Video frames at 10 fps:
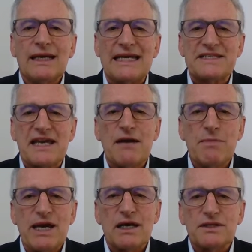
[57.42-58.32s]
has come
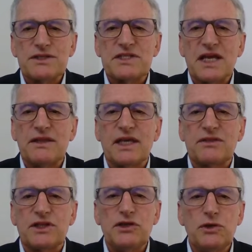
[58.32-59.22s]
out and said
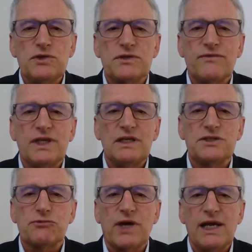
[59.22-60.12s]
that the use of the
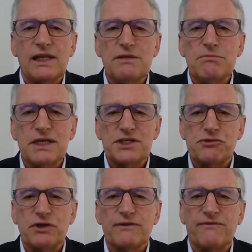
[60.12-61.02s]
Israeli
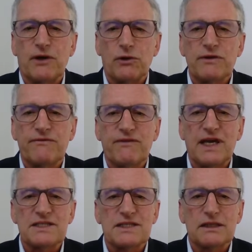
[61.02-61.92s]
Ministry of Foreign
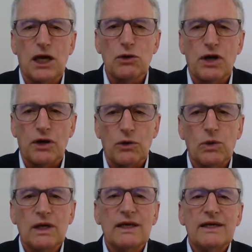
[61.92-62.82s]
Affairs
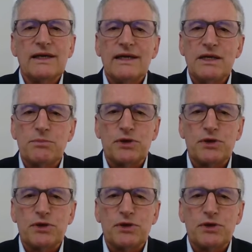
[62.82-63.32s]
logo in